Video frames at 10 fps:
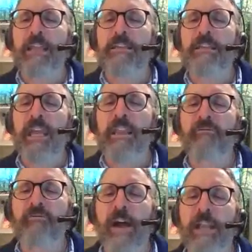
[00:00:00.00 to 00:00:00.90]
I had to
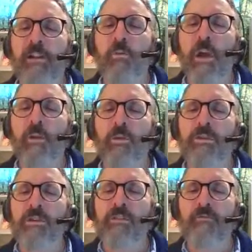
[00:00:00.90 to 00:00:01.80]
take the final
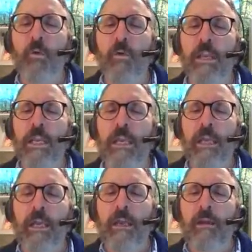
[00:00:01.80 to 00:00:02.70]
one, which was
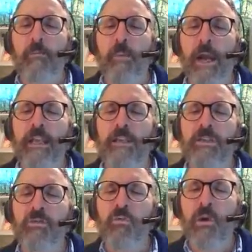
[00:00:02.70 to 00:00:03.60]
40,
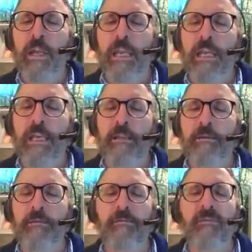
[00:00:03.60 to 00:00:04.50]
minus 20.